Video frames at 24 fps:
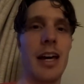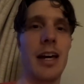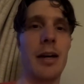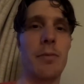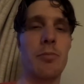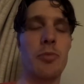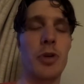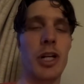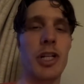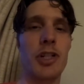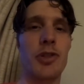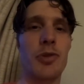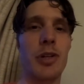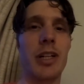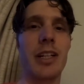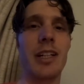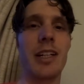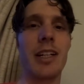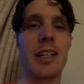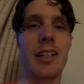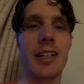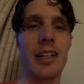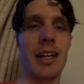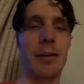breath
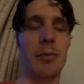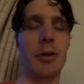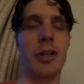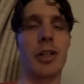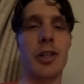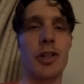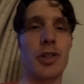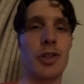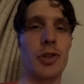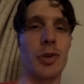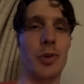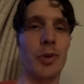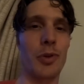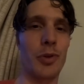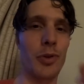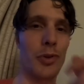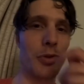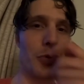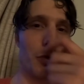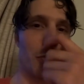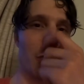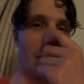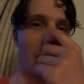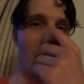training. I'm gonna show
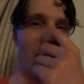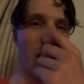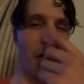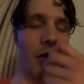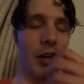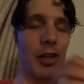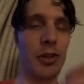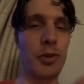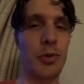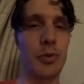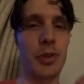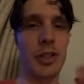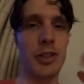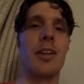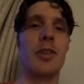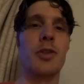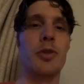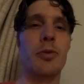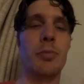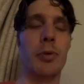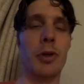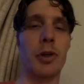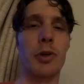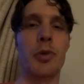you how I do it
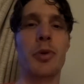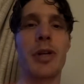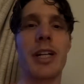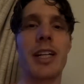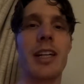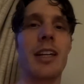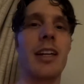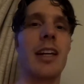super quick.